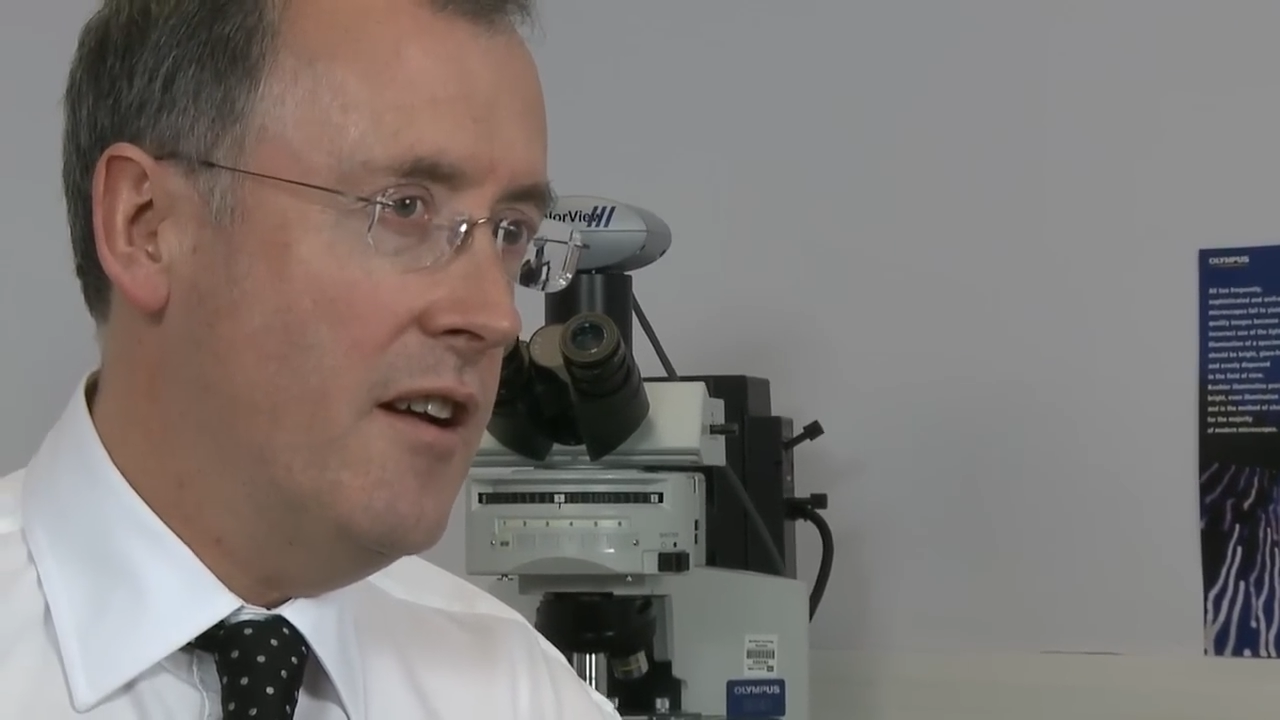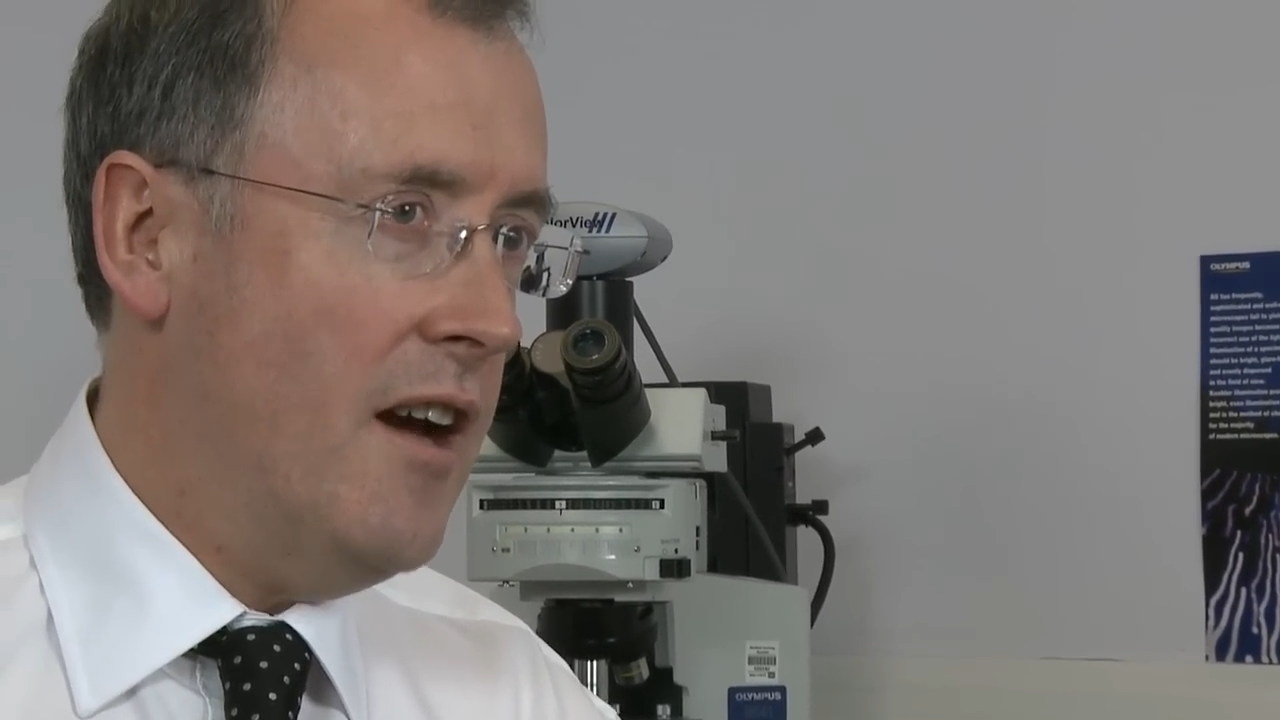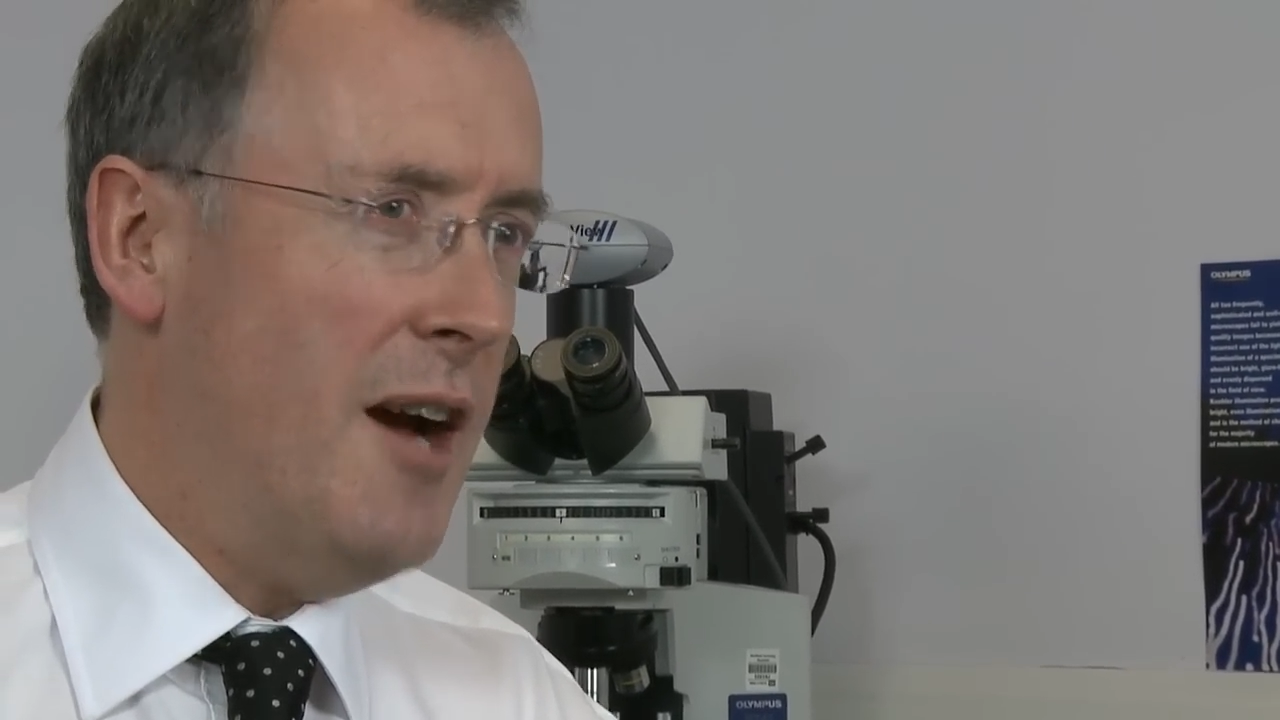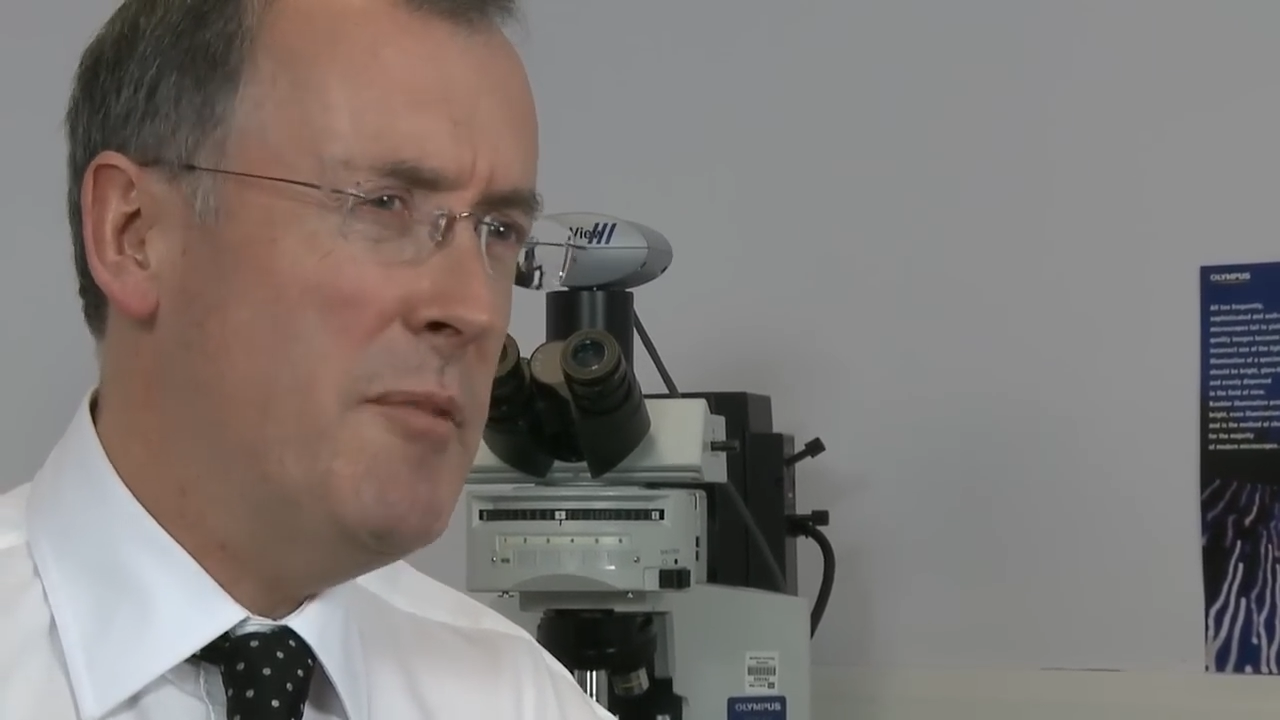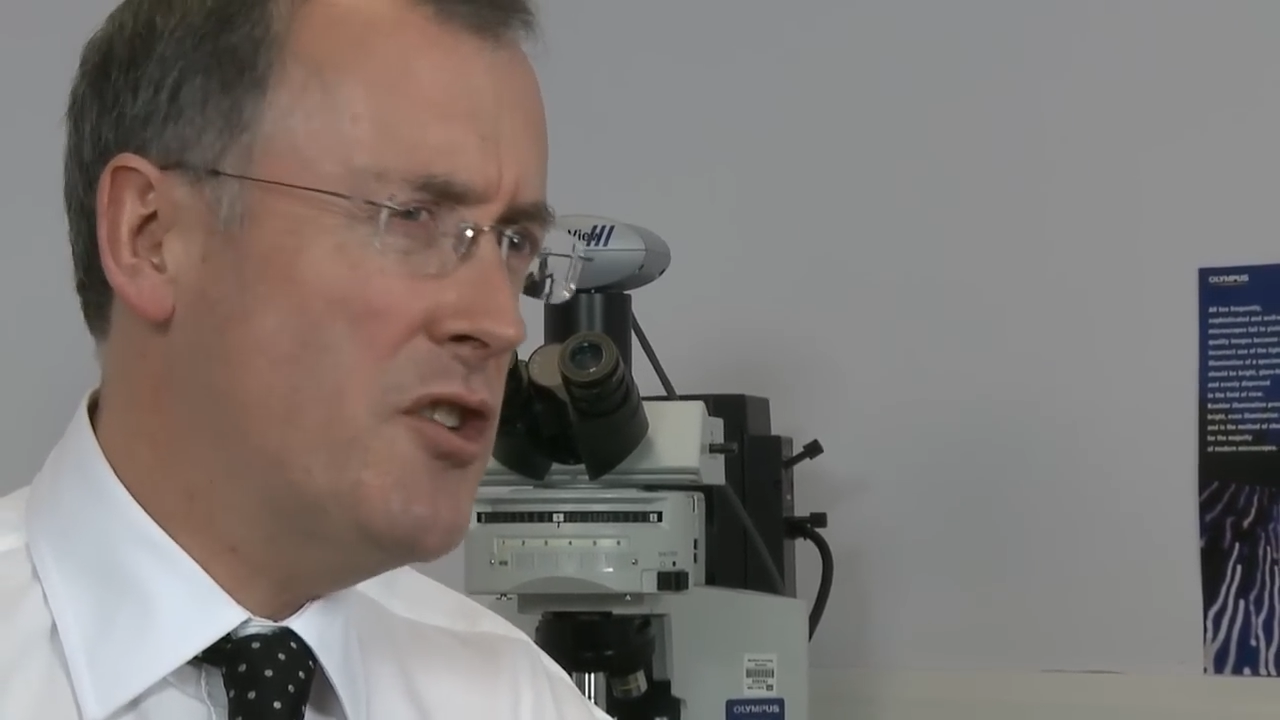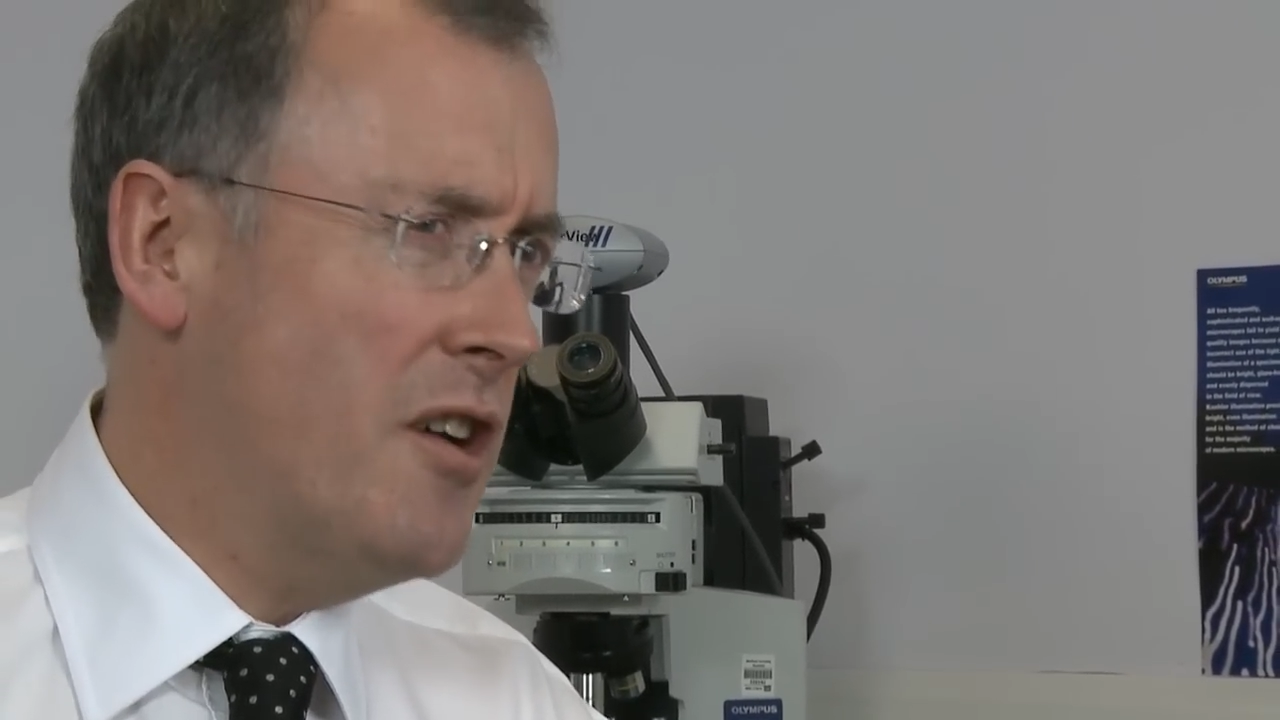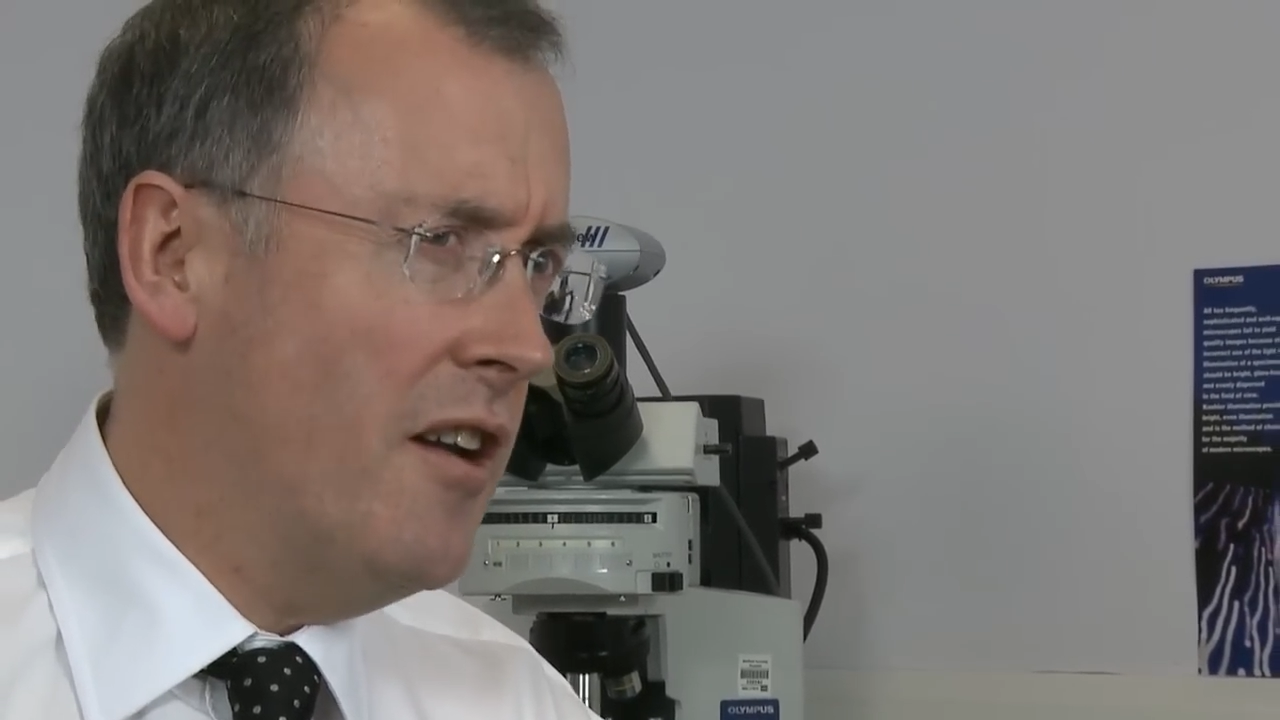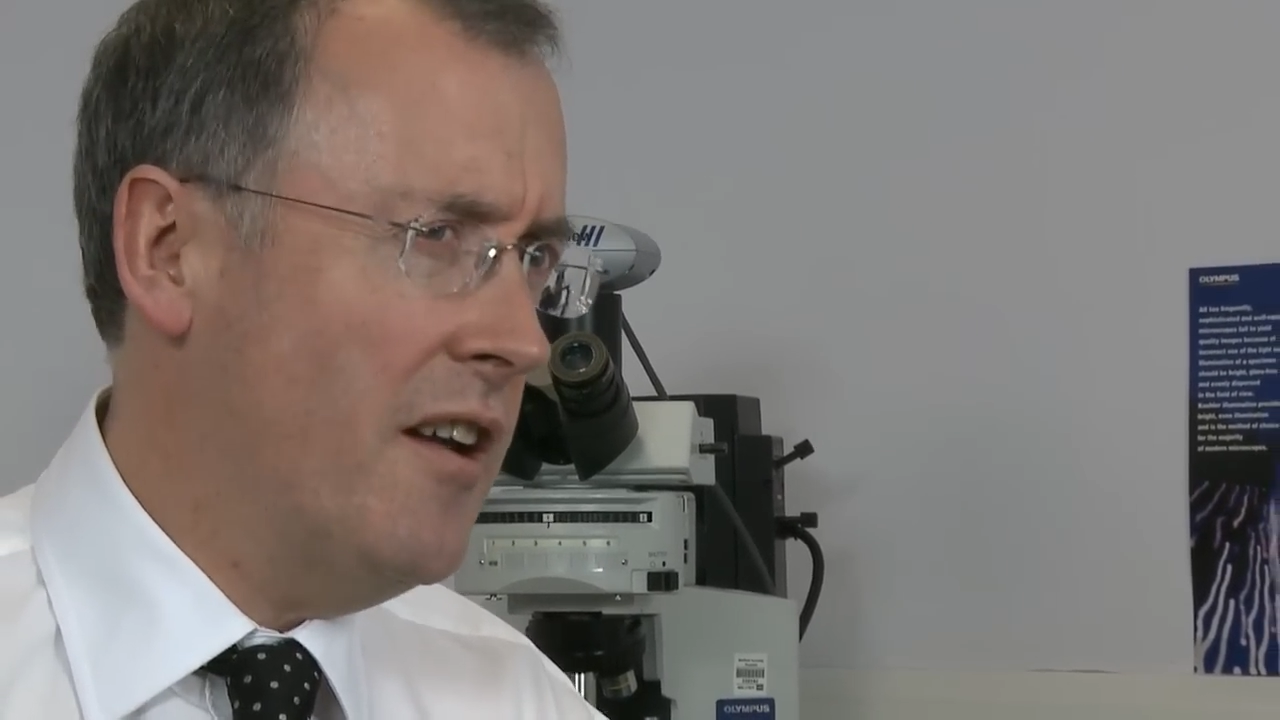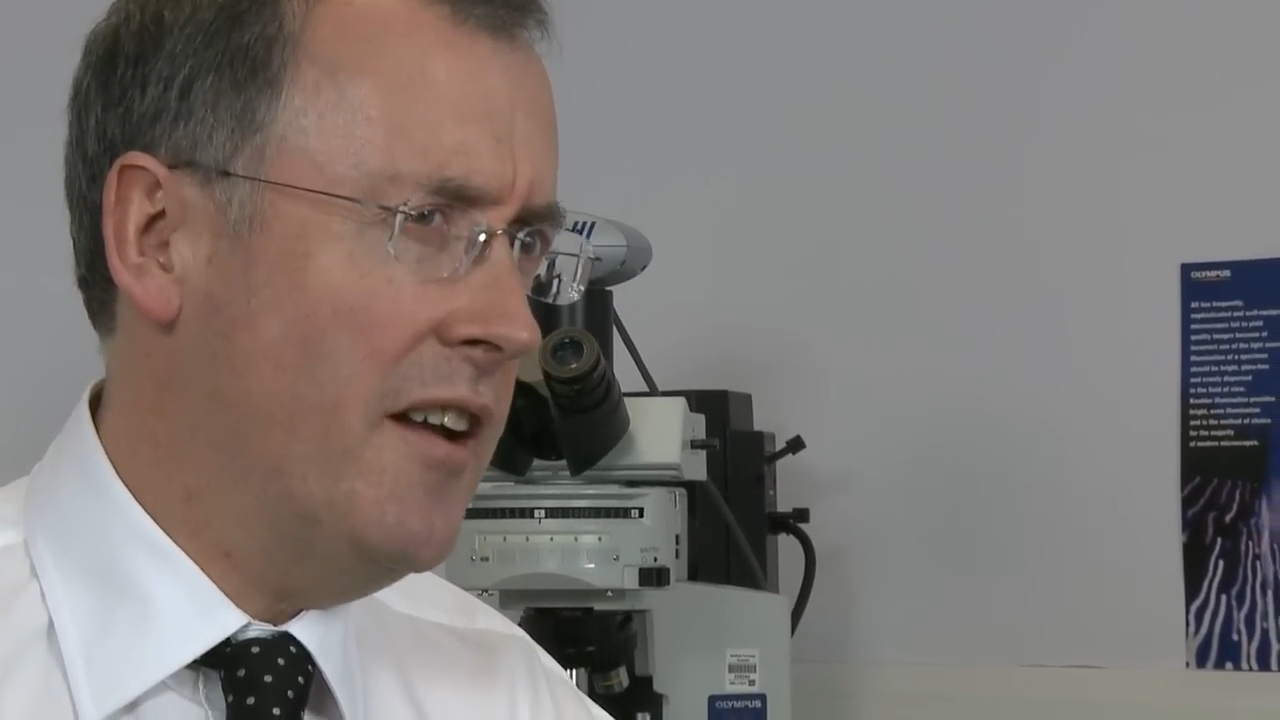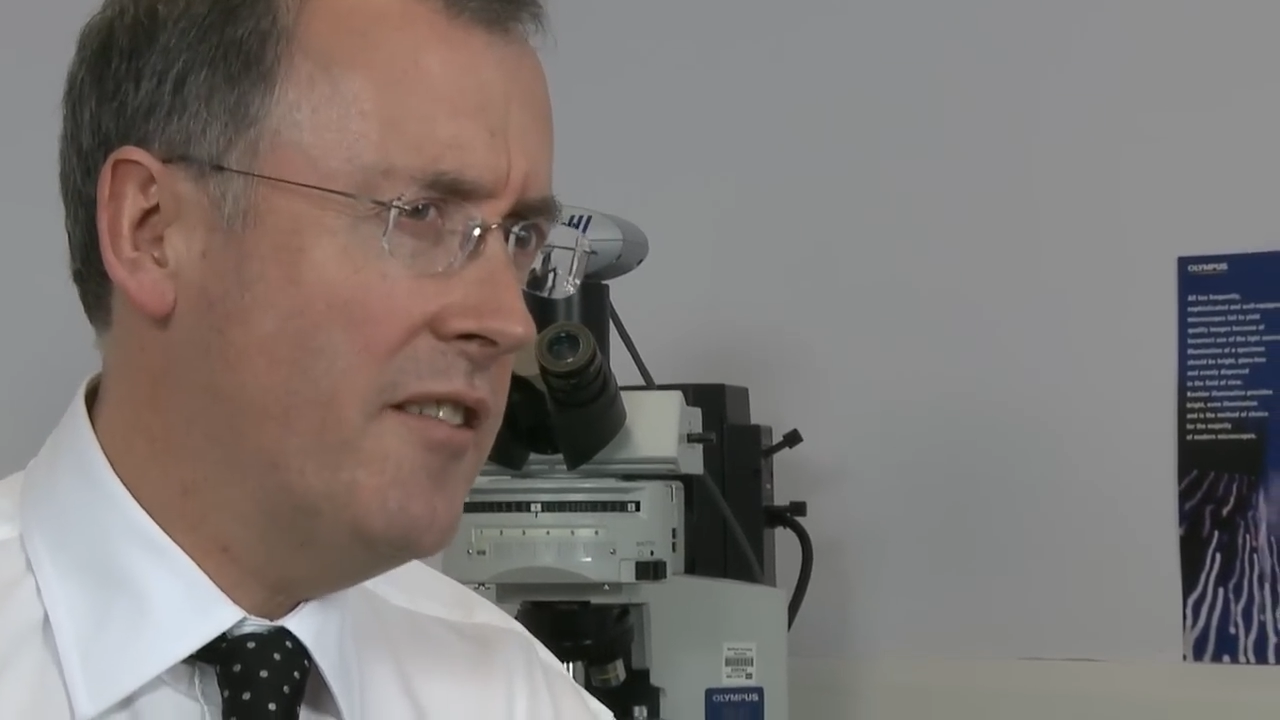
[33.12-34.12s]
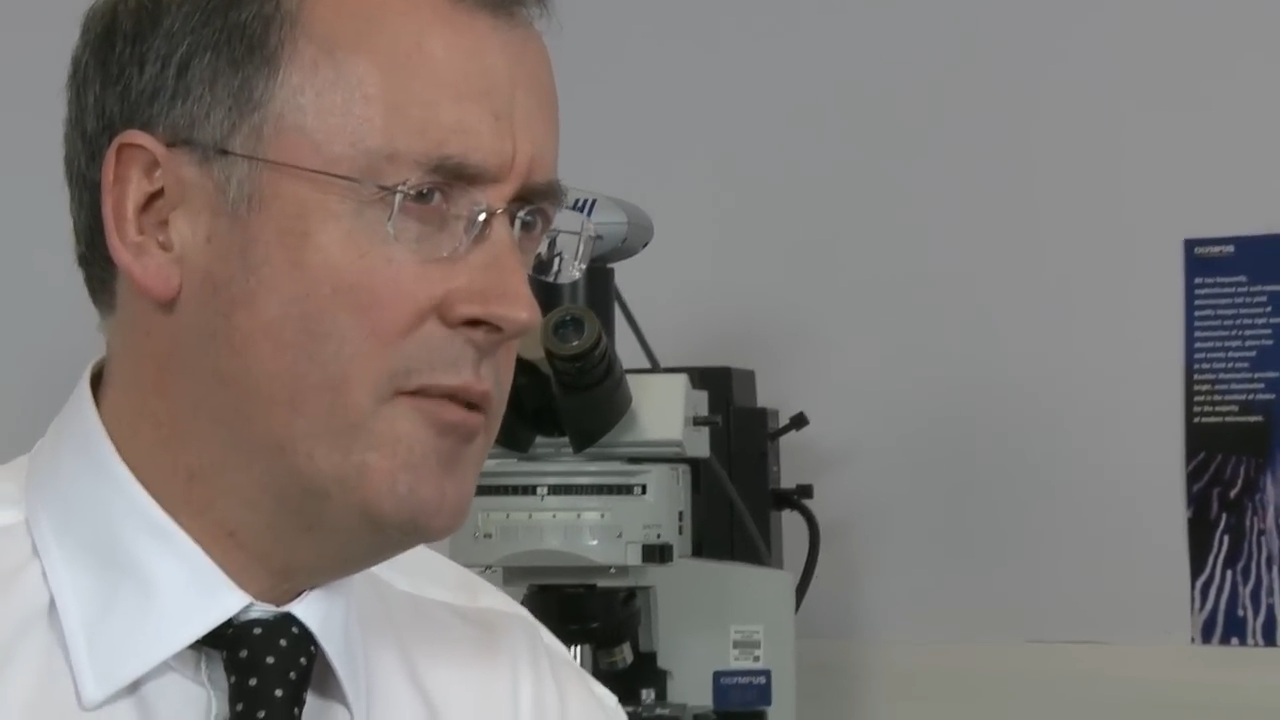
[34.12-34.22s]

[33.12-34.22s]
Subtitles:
How much colour has